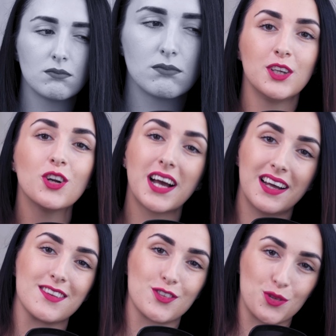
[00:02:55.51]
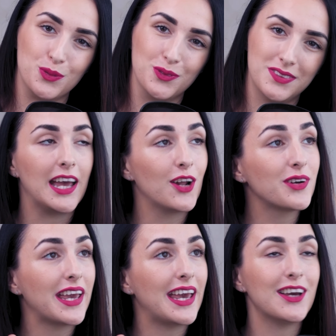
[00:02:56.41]
You're kind of screwed. And
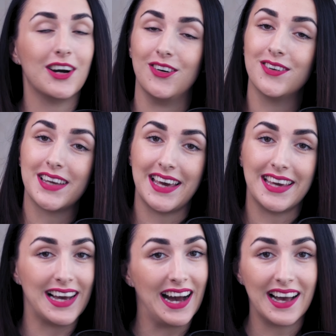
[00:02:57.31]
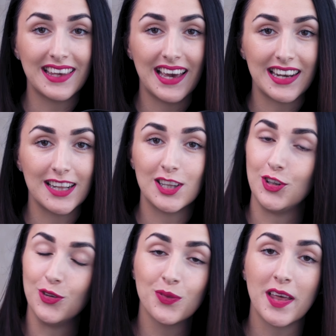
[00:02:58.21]
okay, I get it.
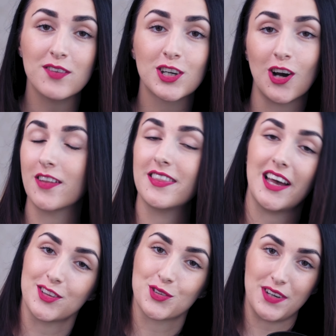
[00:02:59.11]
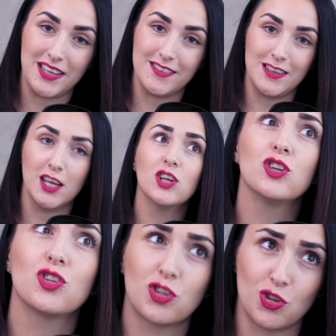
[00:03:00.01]
You never got that crazy.
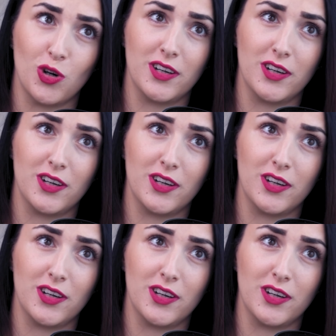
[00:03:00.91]
Sure.